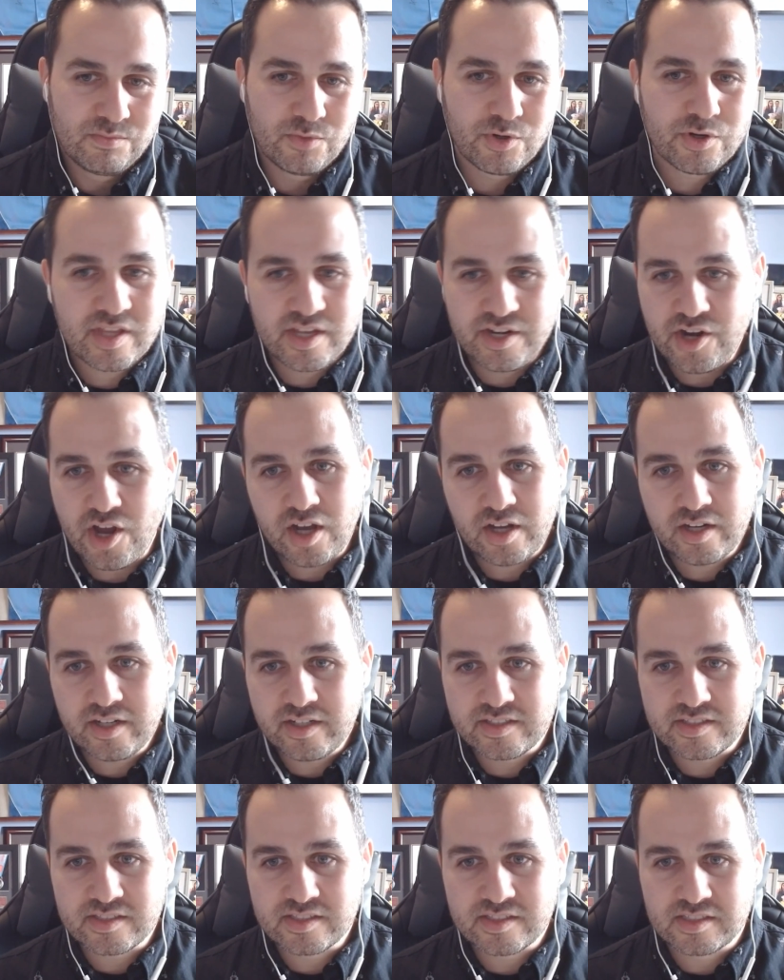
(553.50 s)
more than not
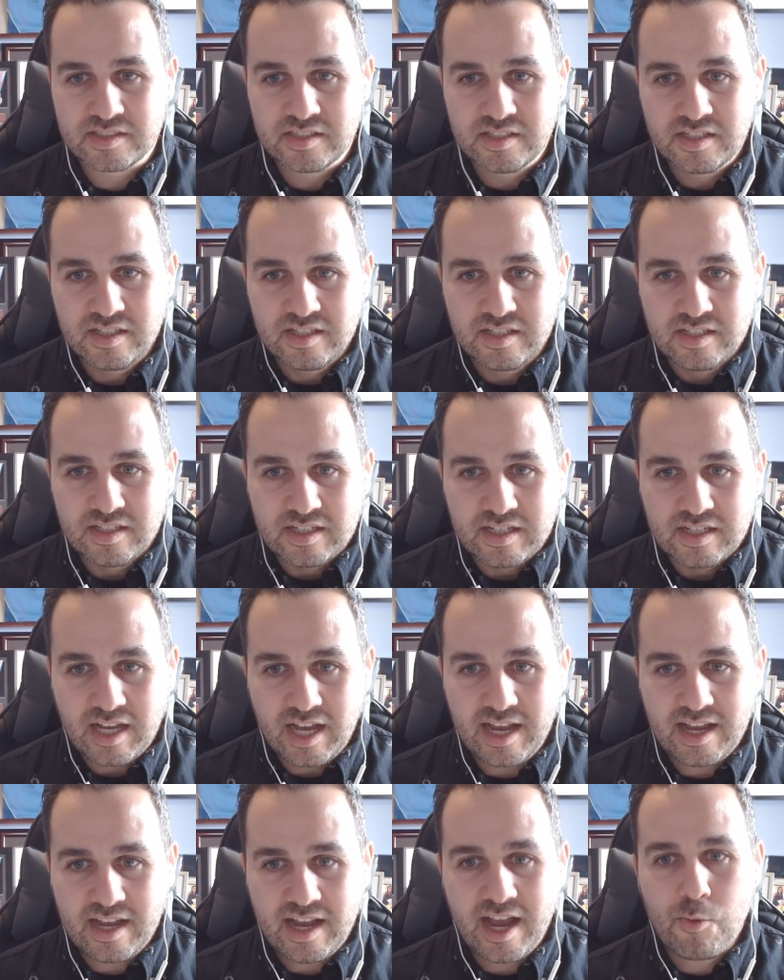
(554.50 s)
is
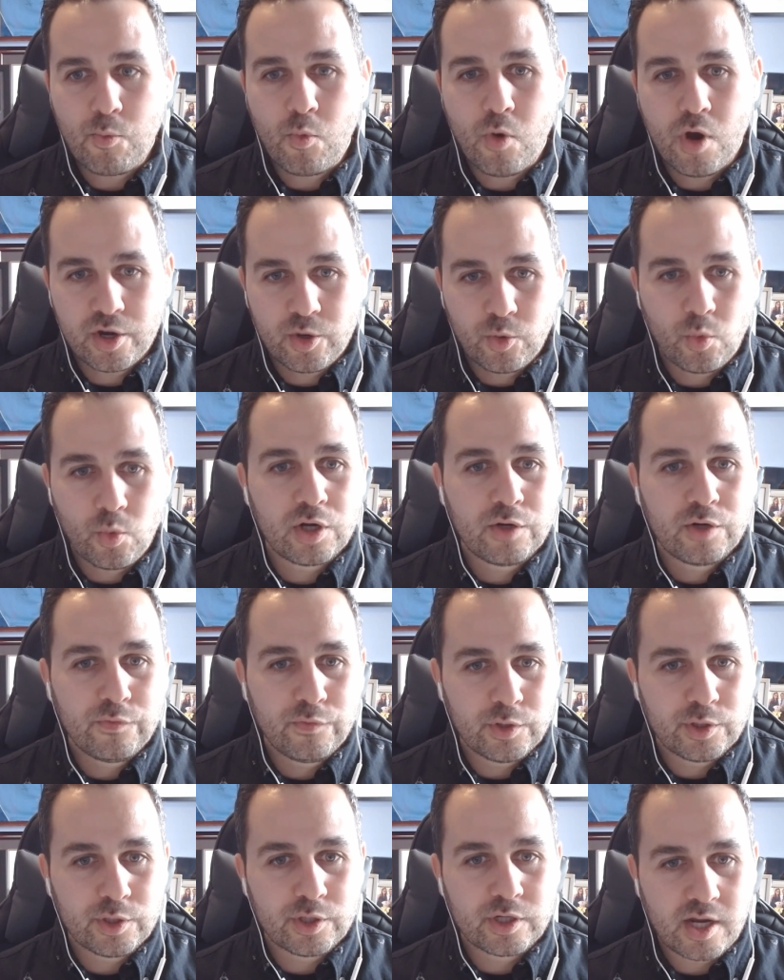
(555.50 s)
I, I want to work
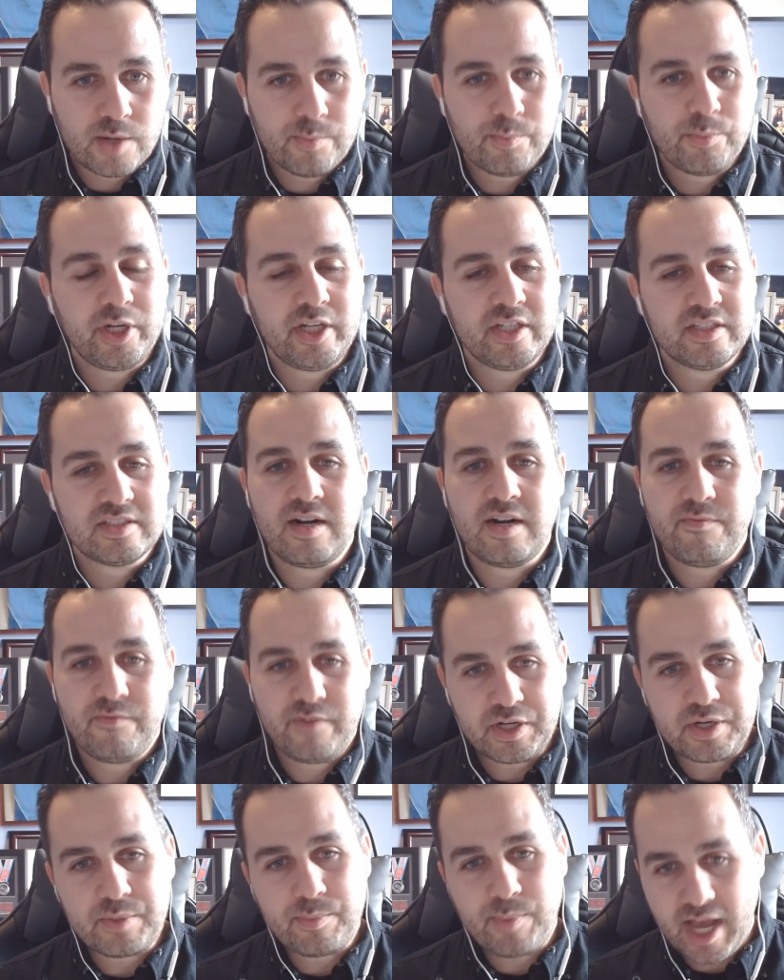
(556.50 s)
for companies that I'm
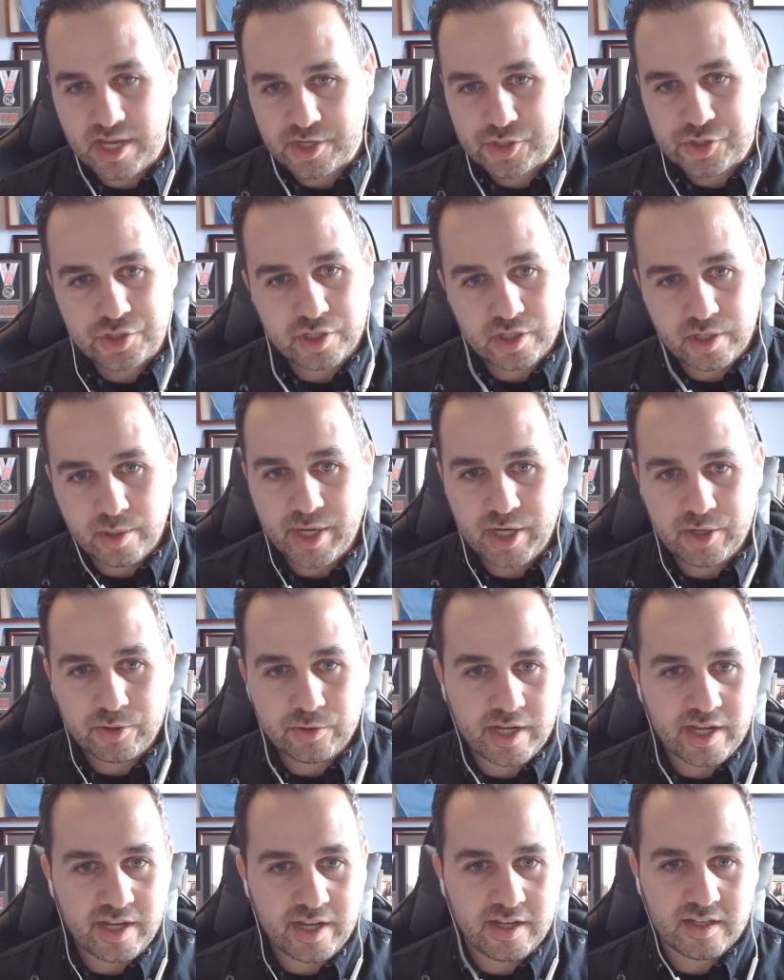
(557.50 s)
very passionate
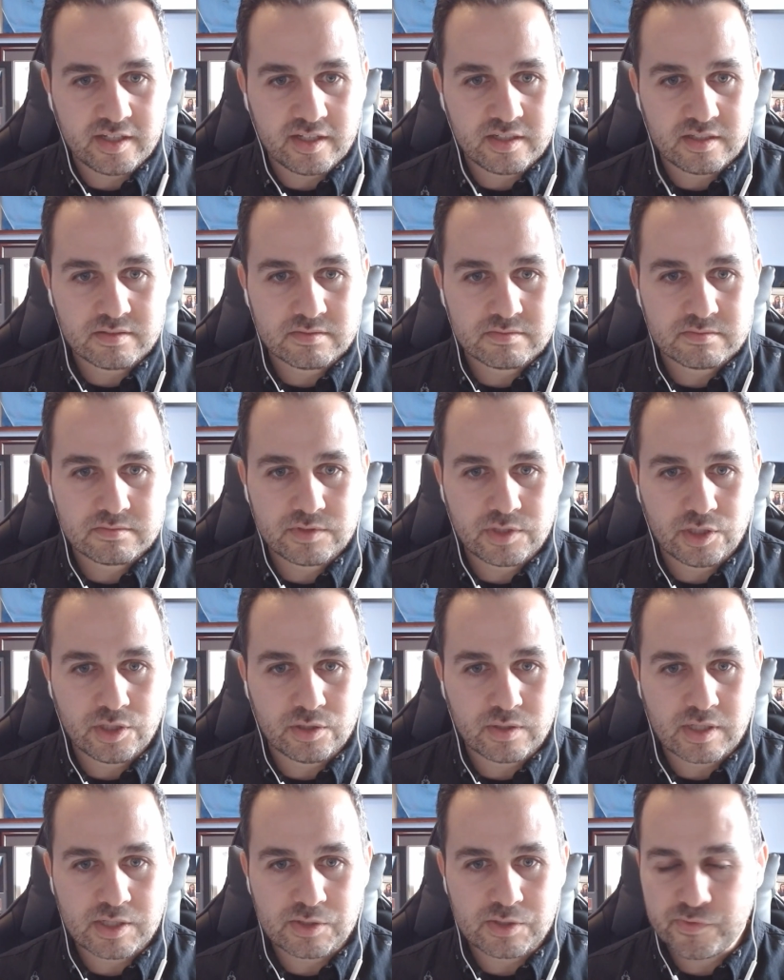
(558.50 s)
about. And, you
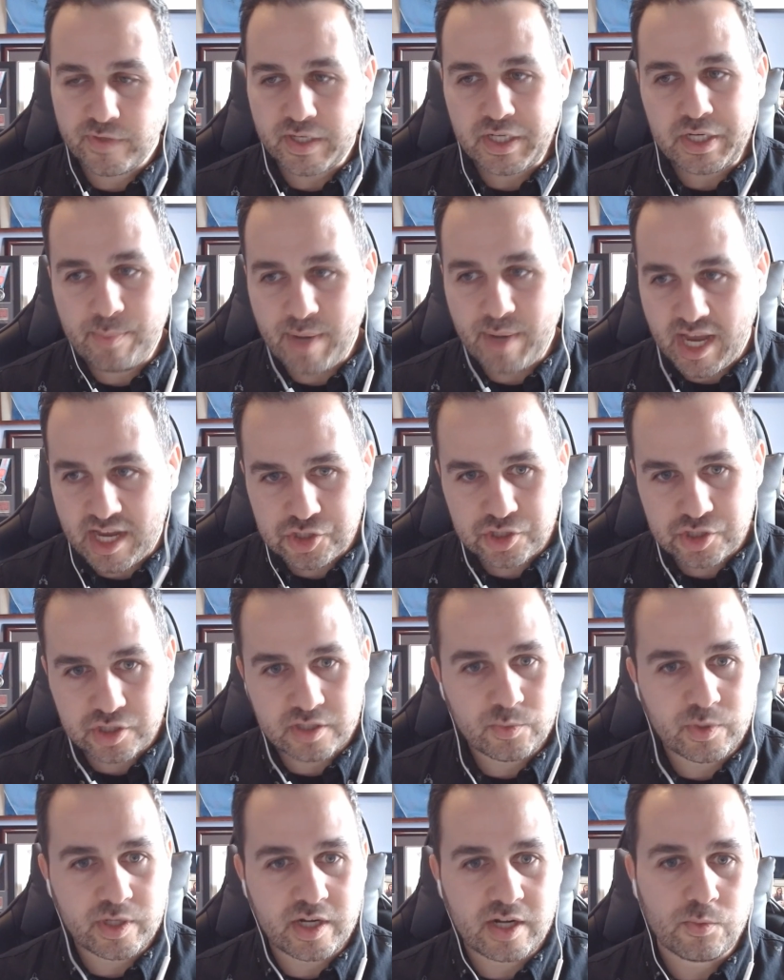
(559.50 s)
know, I was very
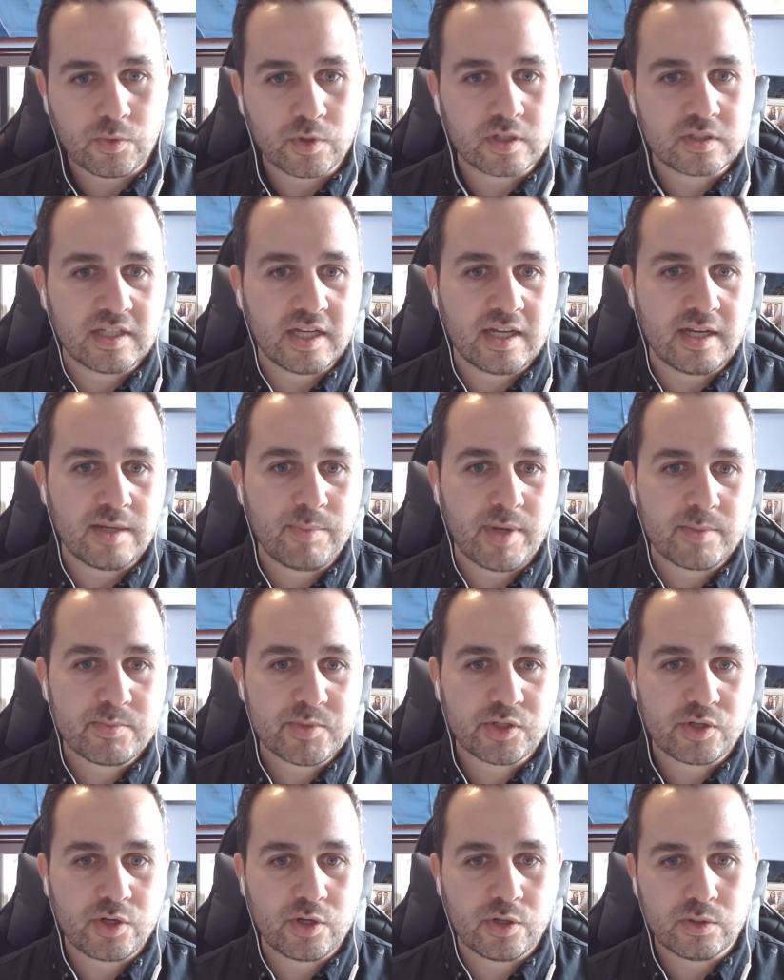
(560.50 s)
passionate when I worked at
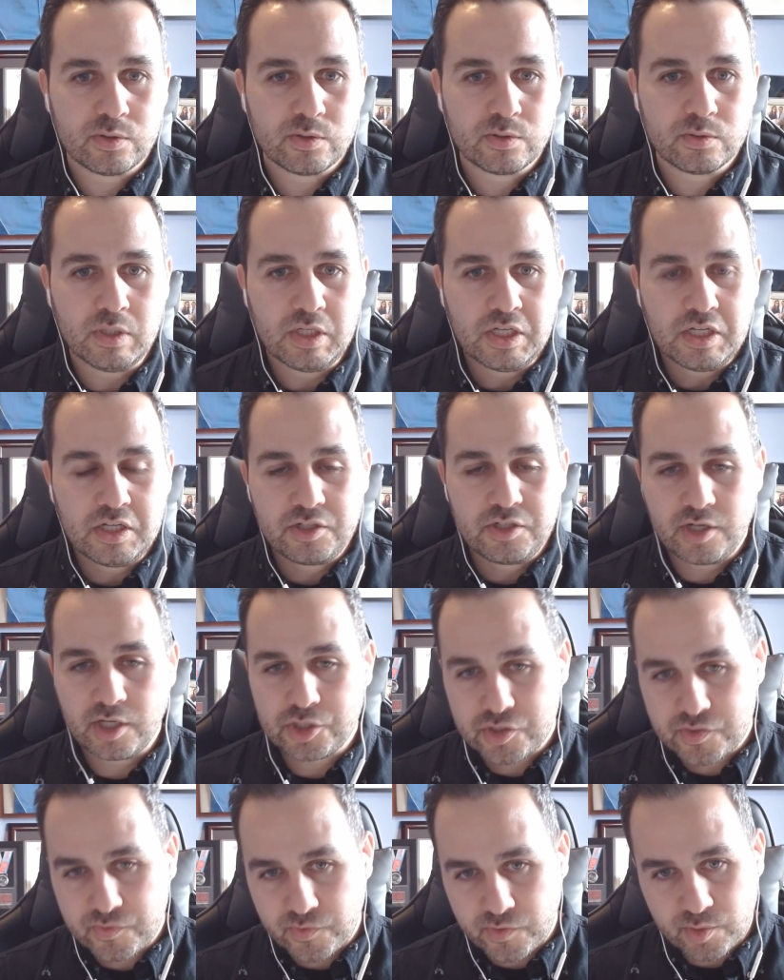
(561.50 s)
PepsiCo,
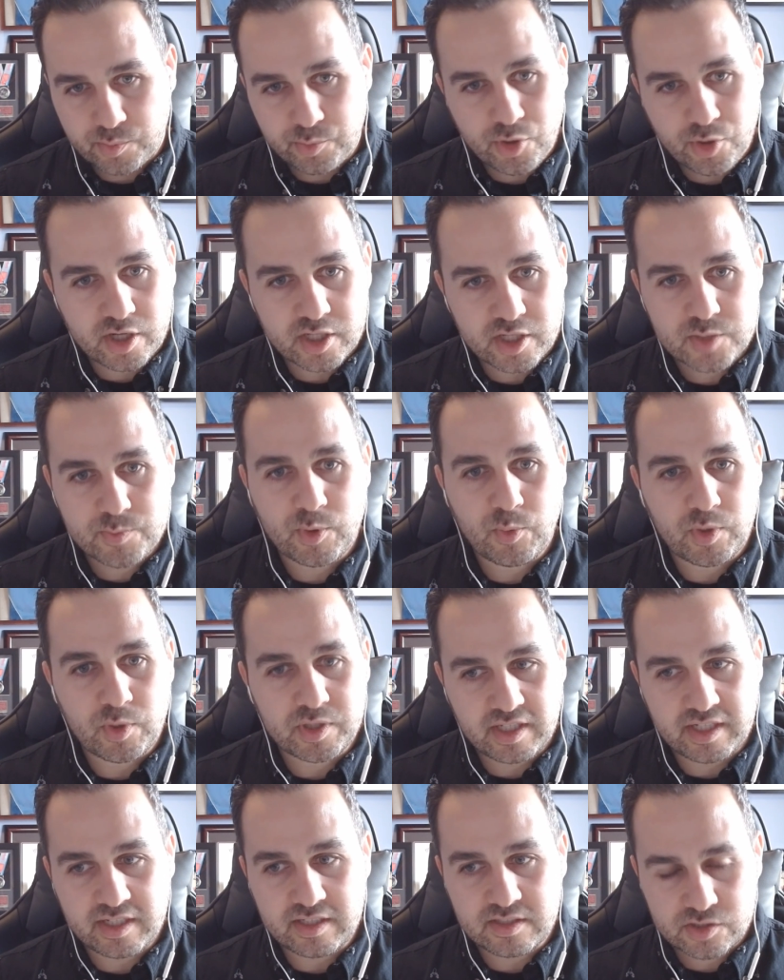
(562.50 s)
not just for the products, but
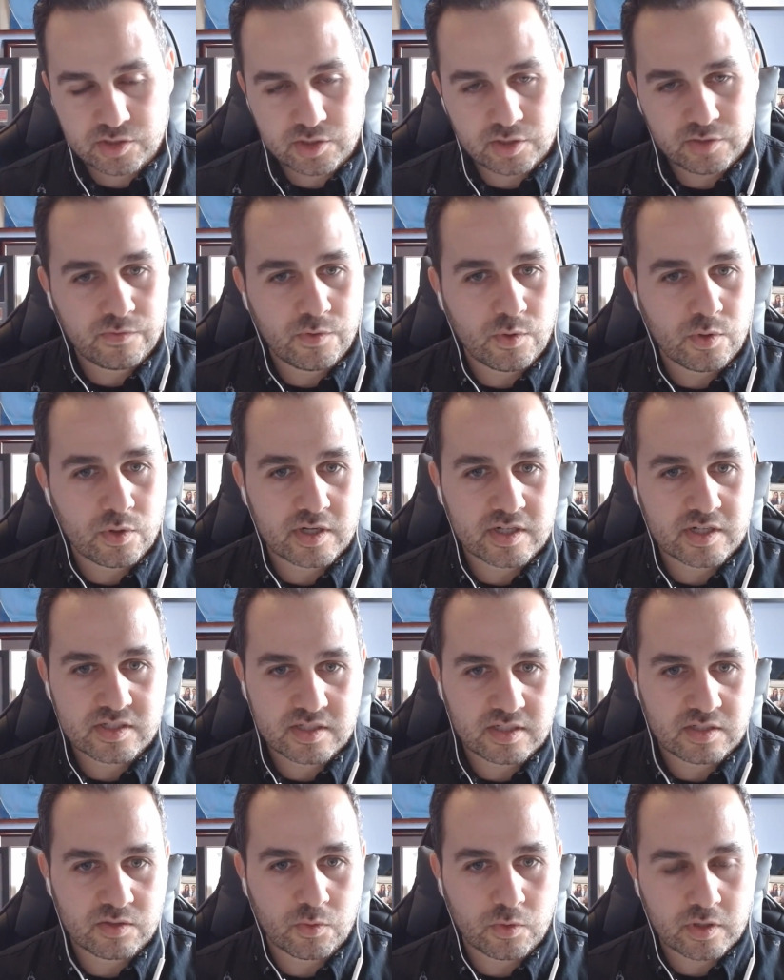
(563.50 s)
what they stood for
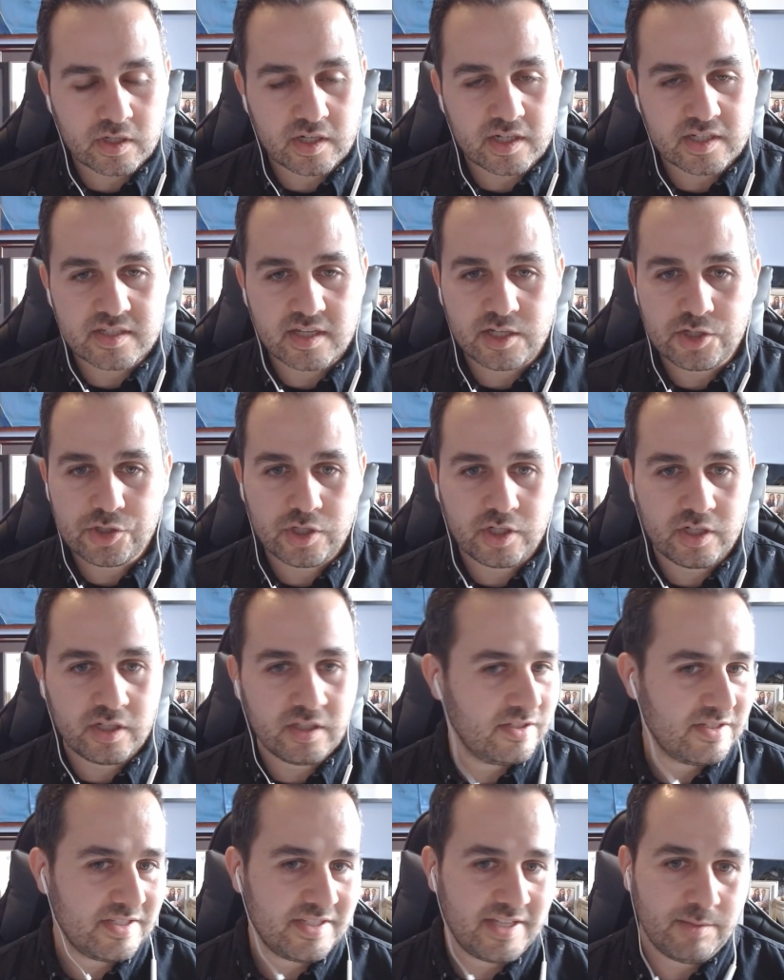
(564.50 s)
as an organization.
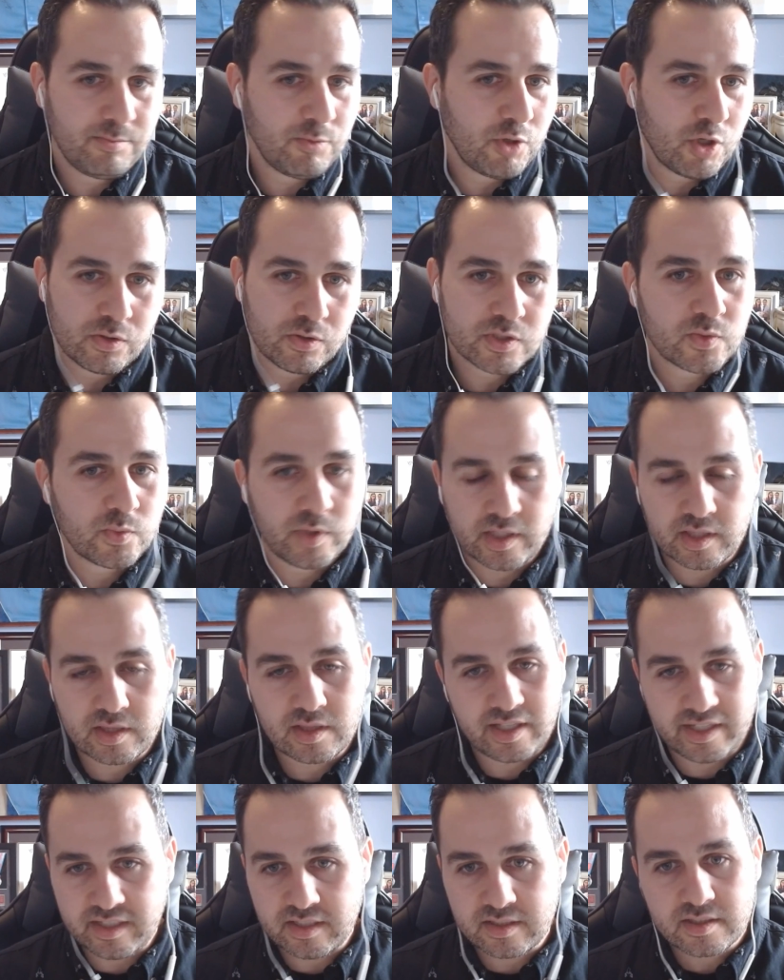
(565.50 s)
And the same goes with
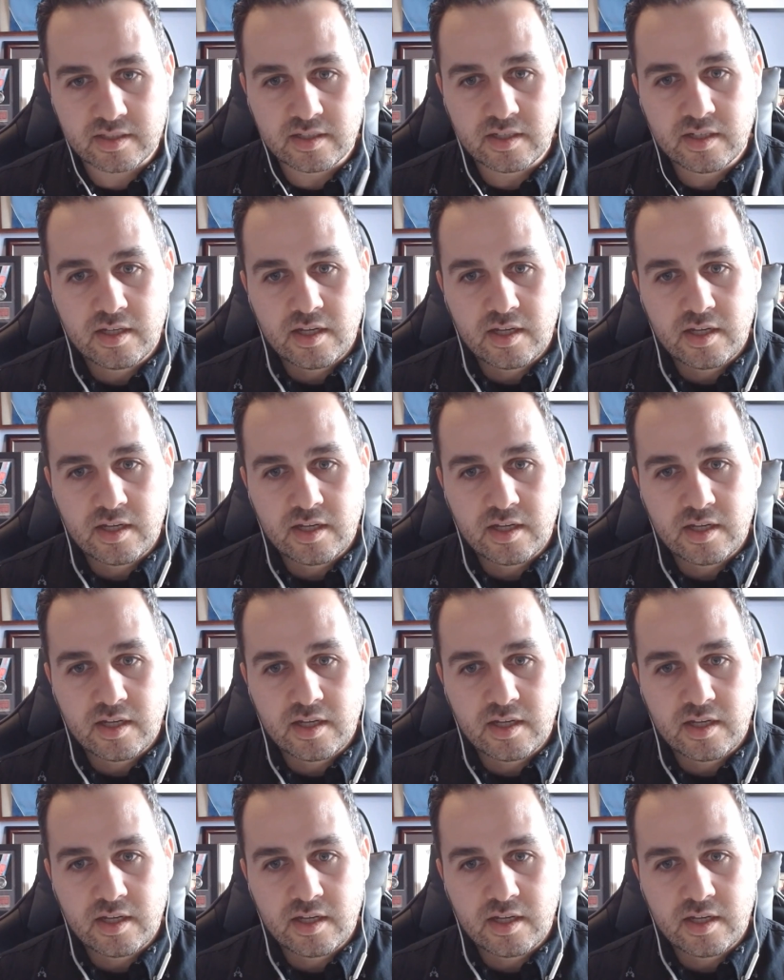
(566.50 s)
Lindt